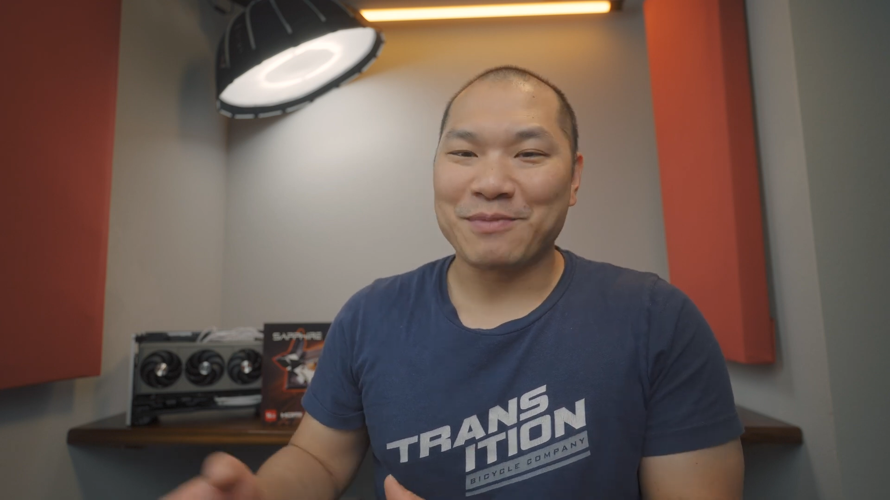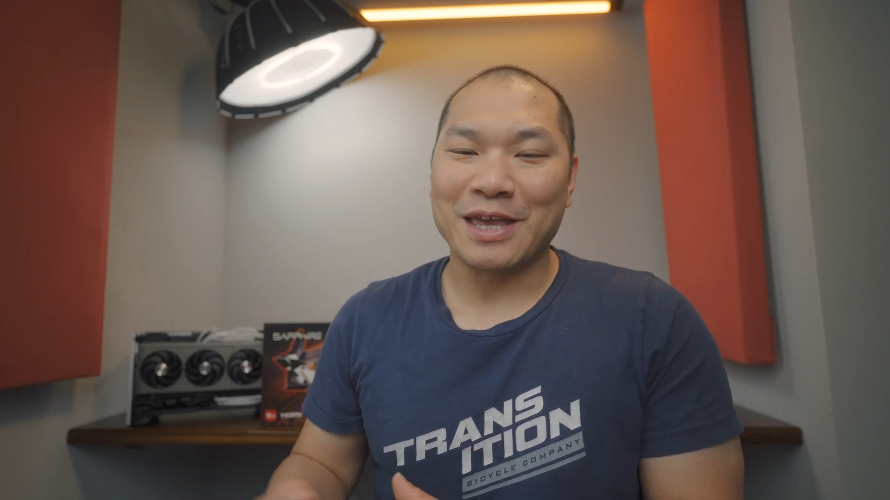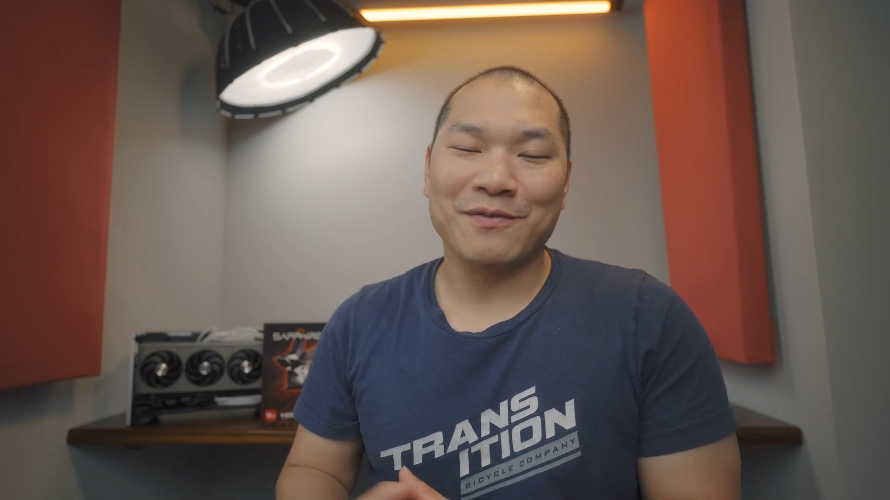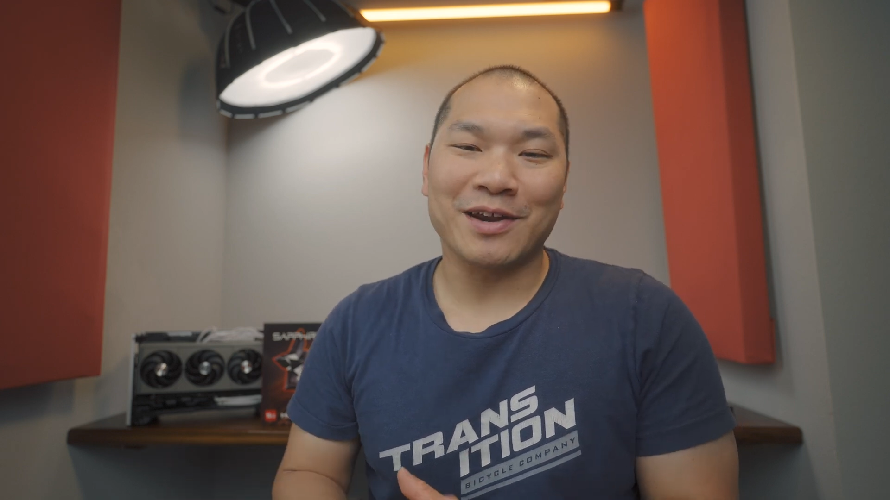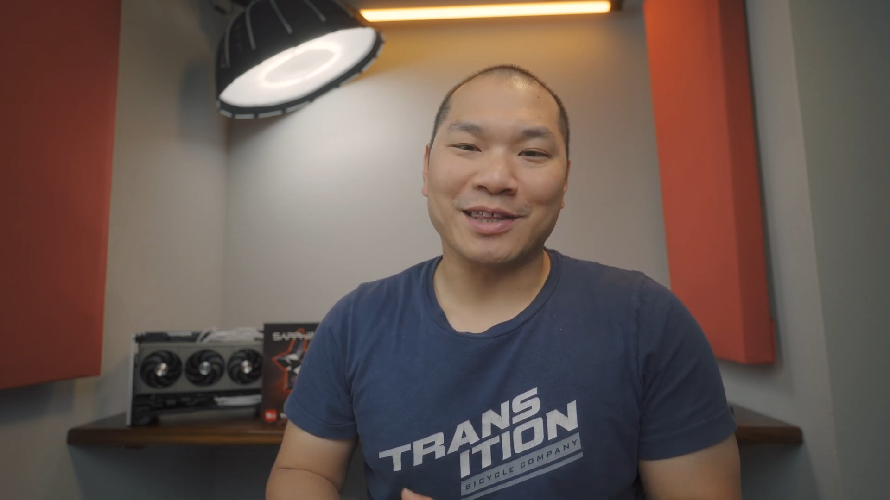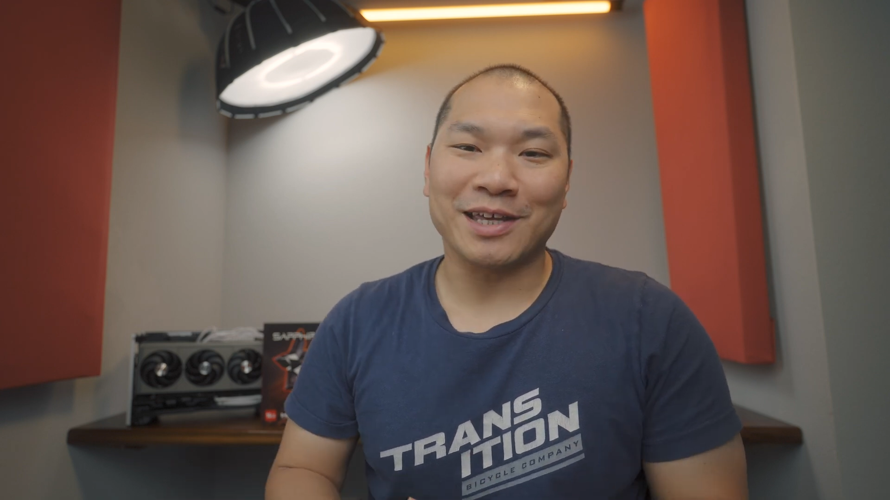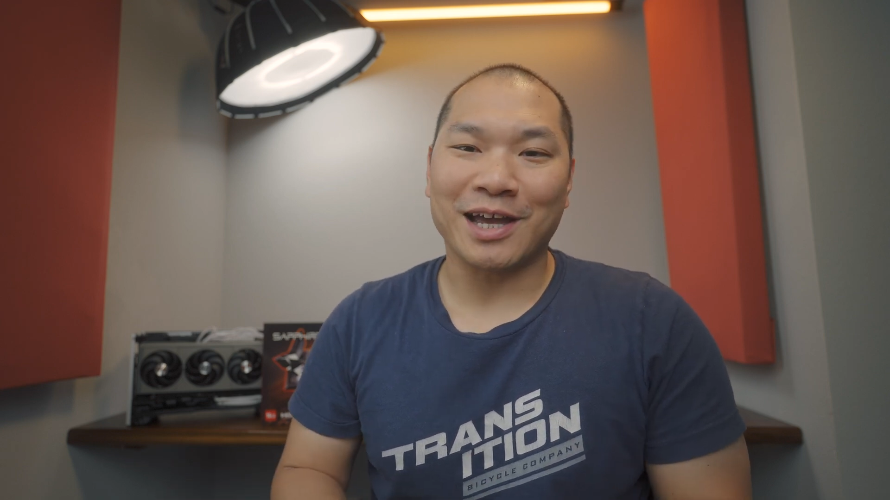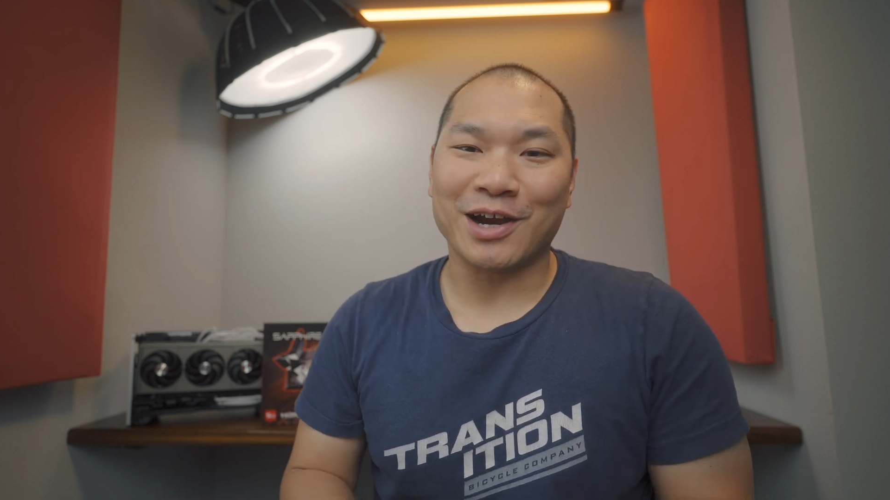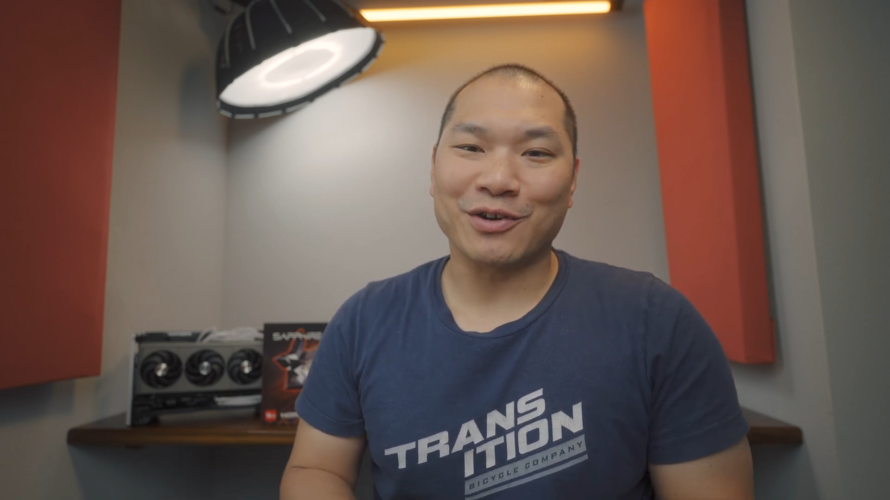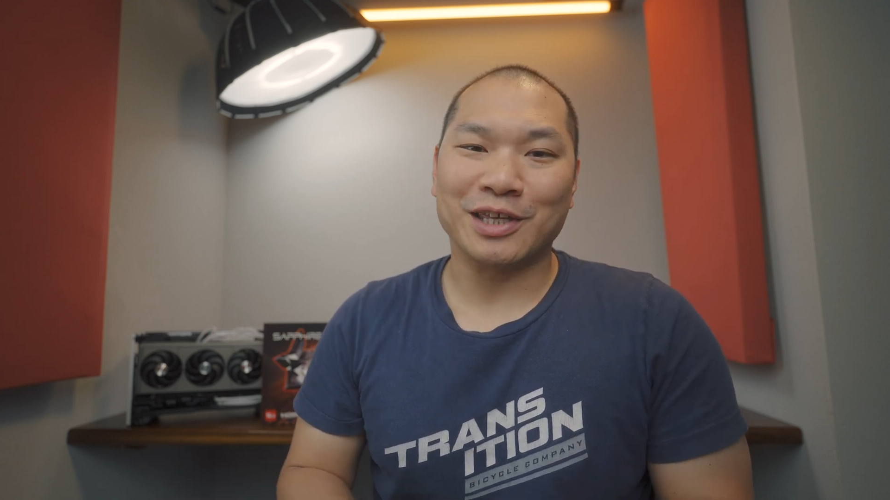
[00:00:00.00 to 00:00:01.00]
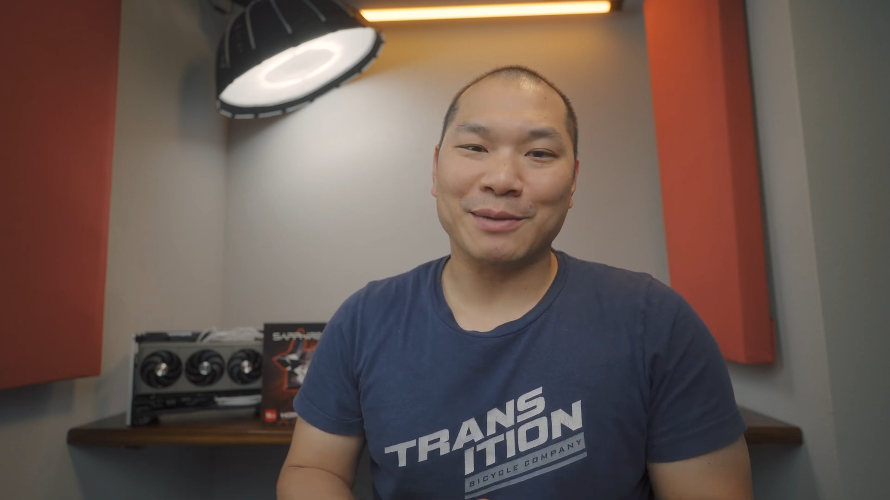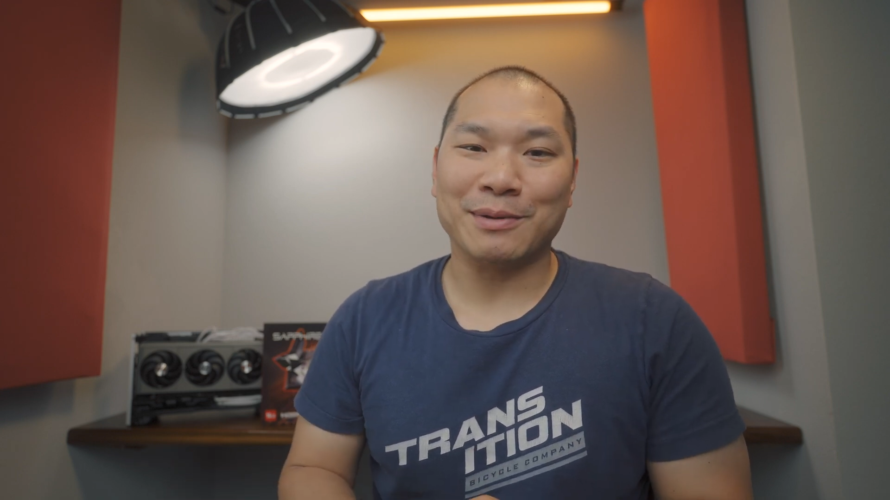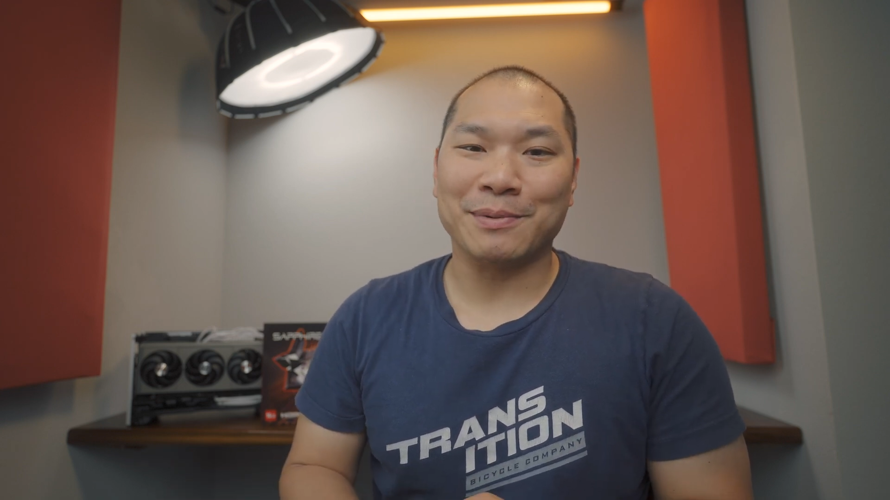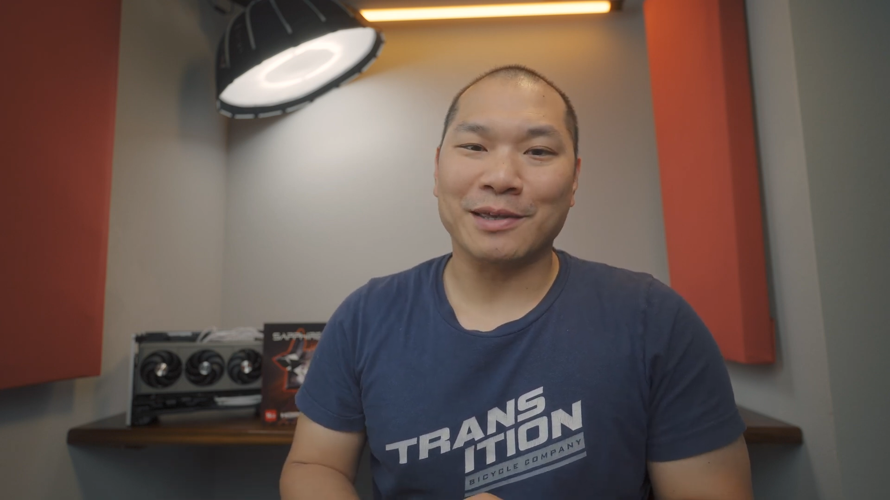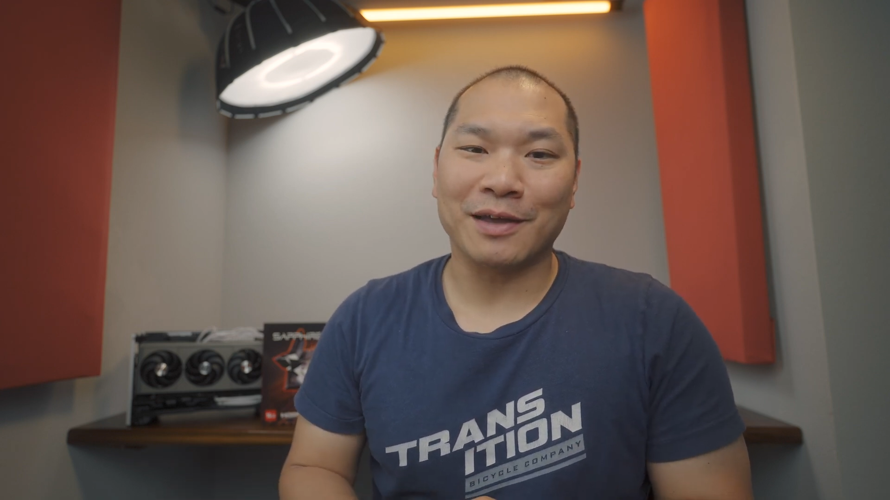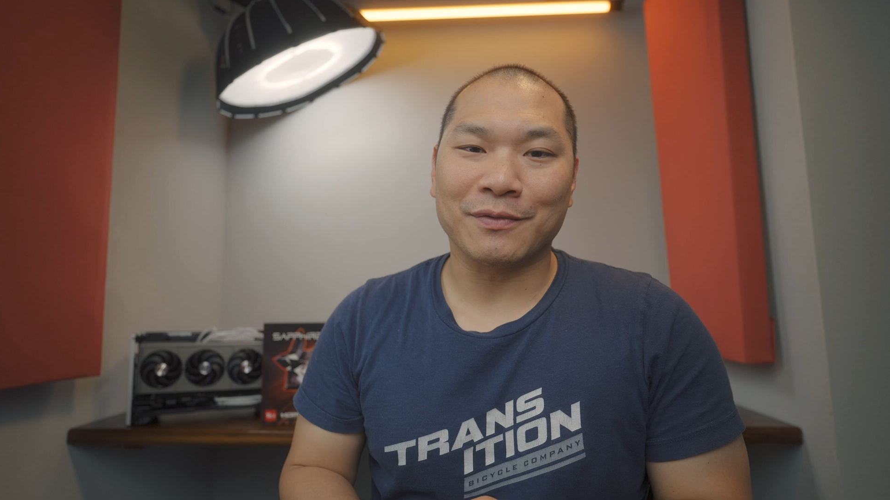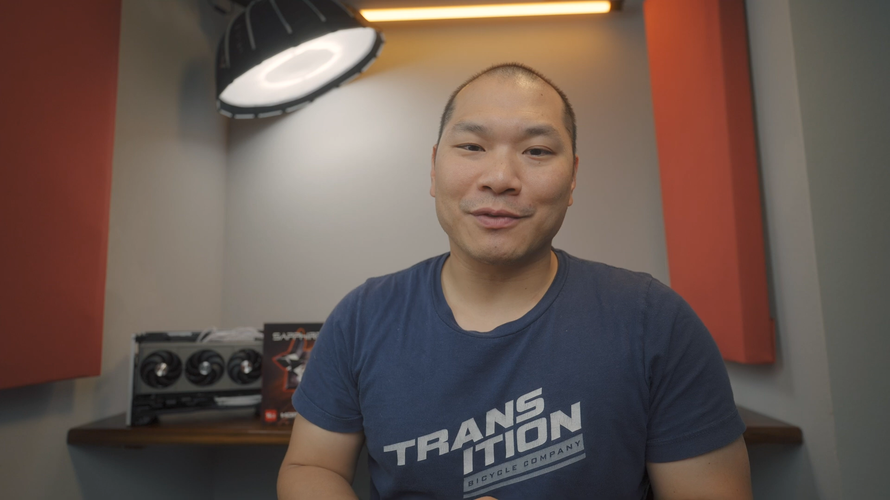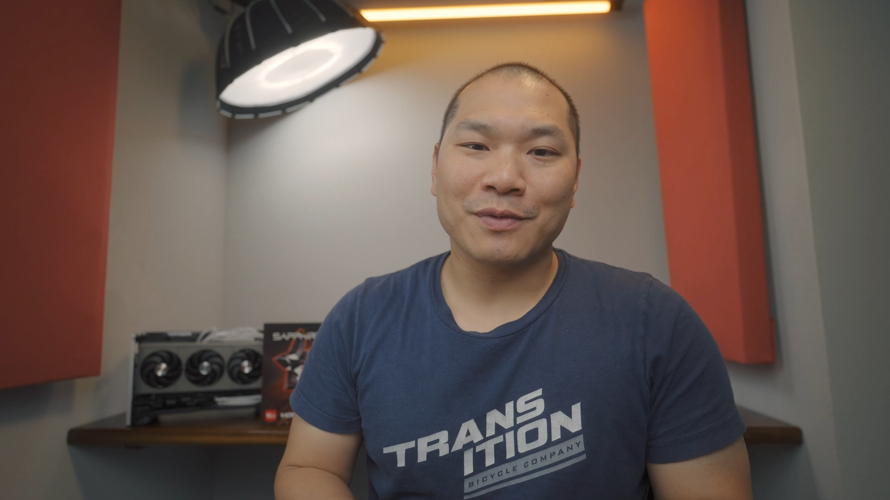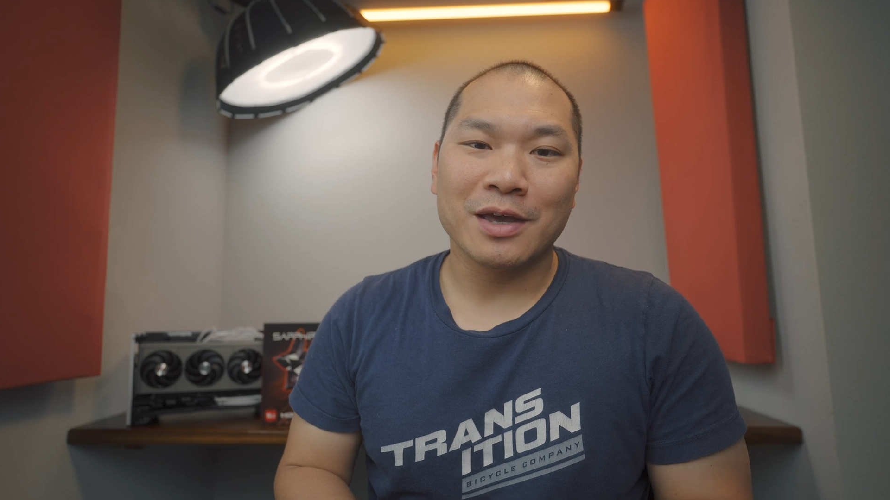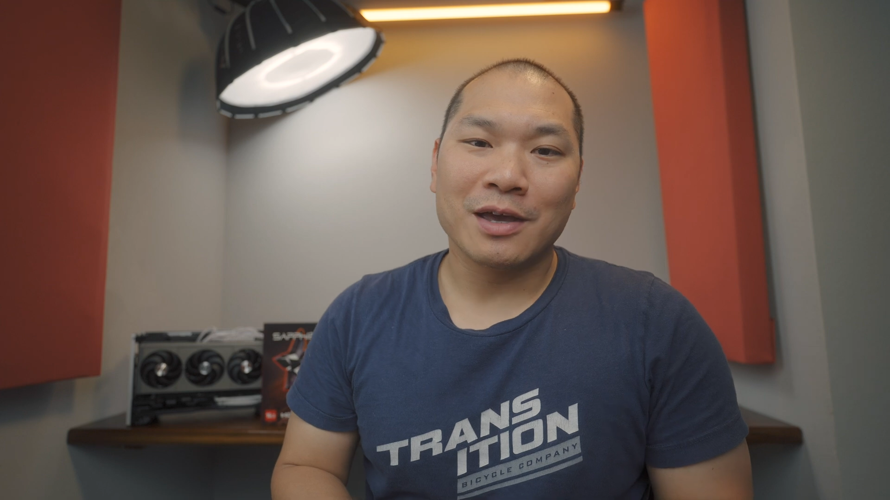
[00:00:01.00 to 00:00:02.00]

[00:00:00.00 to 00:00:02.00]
even at the higher TBP level.